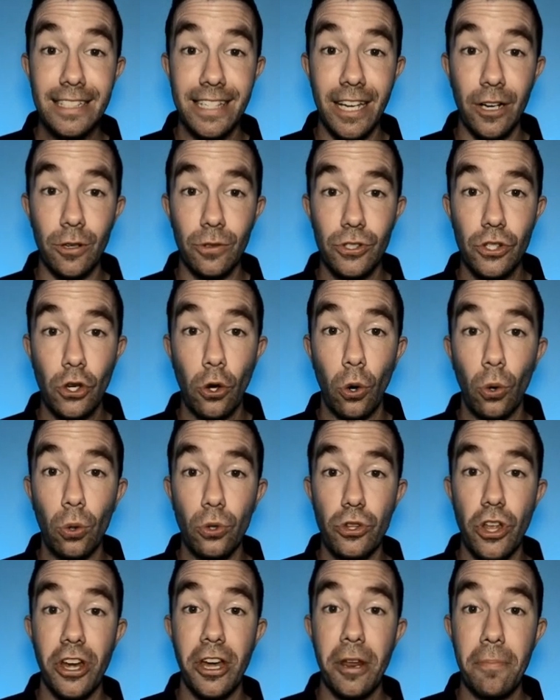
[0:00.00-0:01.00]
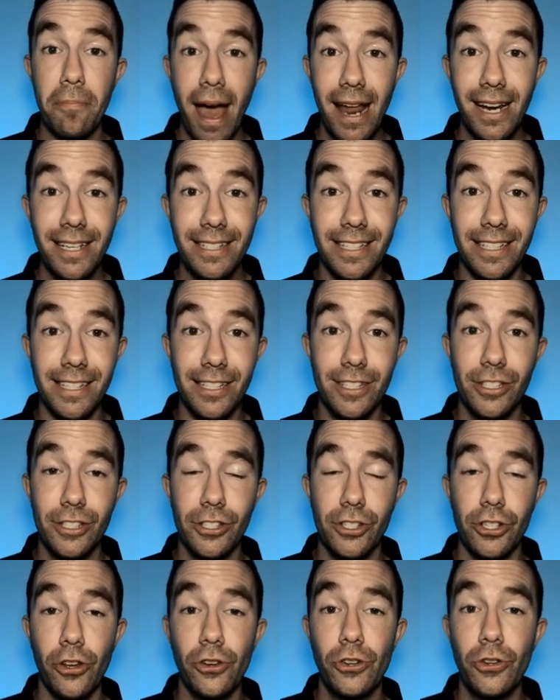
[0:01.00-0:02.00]
cells called
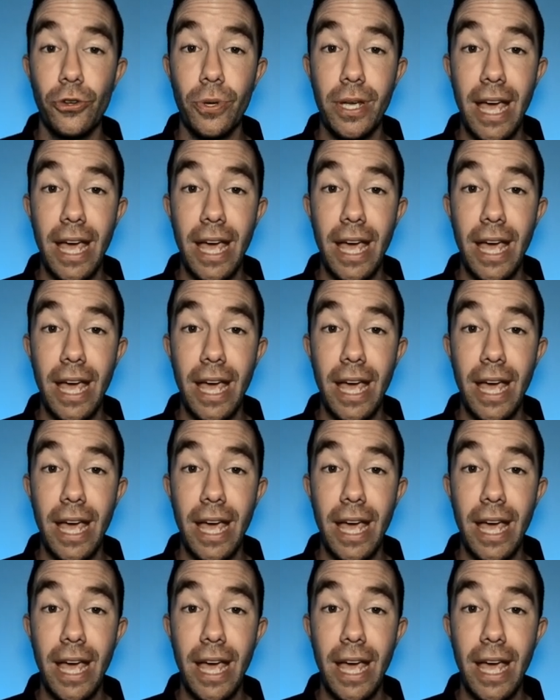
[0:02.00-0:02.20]
nematocysts, to